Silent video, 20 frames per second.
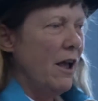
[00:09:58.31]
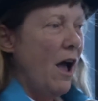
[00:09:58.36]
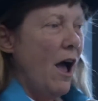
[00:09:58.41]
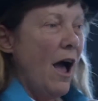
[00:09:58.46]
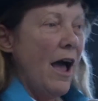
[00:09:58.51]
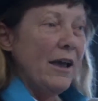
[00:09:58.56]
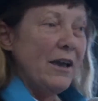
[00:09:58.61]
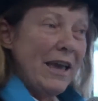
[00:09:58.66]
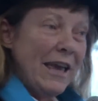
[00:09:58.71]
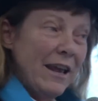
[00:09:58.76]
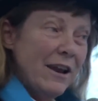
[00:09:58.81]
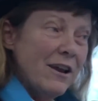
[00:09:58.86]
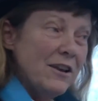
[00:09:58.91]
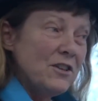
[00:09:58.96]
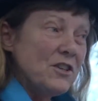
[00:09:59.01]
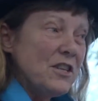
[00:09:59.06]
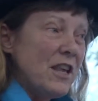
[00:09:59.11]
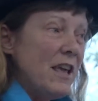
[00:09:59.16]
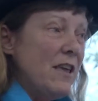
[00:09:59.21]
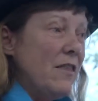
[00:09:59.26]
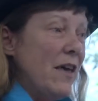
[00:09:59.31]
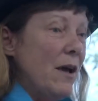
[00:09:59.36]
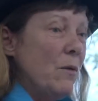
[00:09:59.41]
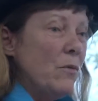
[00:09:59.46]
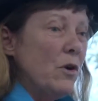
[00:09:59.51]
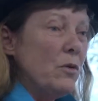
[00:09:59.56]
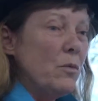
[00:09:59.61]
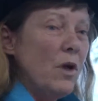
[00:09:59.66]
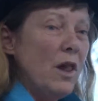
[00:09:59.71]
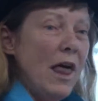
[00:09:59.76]
I cannot say that
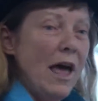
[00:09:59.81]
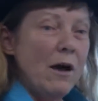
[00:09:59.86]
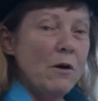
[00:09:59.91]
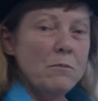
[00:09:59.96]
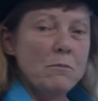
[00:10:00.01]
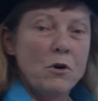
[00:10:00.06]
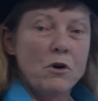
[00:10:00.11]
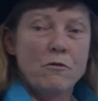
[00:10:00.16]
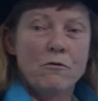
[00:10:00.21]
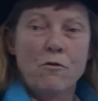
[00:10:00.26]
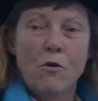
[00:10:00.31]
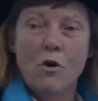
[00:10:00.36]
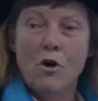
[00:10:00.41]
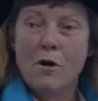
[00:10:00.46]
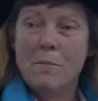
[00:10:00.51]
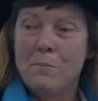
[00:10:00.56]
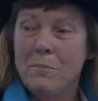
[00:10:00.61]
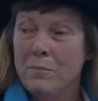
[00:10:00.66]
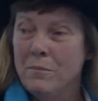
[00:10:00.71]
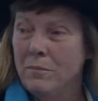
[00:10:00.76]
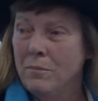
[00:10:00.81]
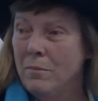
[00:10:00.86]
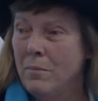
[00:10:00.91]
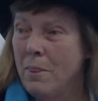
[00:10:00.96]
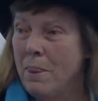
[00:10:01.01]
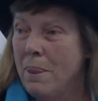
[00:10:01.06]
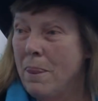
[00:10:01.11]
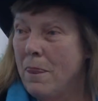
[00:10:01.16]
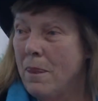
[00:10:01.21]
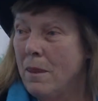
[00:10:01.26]
one will outperform,
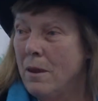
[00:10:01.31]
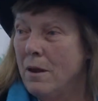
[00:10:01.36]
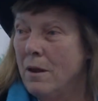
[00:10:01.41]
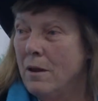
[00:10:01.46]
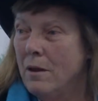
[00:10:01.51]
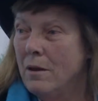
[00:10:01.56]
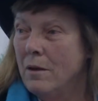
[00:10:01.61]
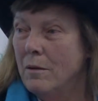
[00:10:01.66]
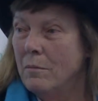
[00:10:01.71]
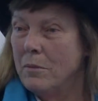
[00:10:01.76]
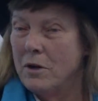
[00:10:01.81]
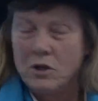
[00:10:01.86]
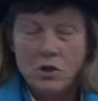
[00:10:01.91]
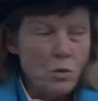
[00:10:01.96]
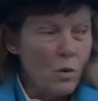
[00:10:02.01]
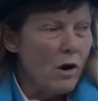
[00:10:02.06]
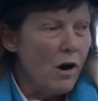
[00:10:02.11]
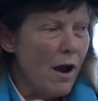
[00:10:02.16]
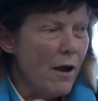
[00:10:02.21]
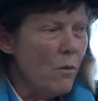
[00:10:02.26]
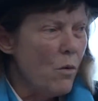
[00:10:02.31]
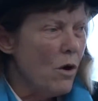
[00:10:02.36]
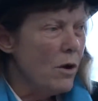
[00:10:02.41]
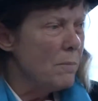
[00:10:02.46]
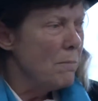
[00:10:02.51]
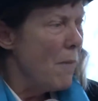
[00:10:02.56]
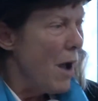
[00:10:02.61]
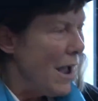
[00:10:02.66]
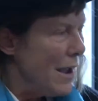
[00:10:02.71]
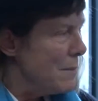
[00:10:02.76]
but it's where I want
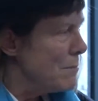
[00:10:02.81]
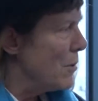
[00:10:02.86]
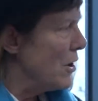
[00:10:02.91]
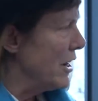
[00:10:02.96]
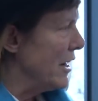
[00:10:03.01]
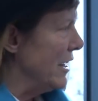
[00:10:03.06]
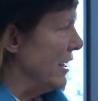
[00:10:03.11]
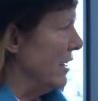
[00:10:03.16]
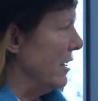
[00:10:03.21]
my money.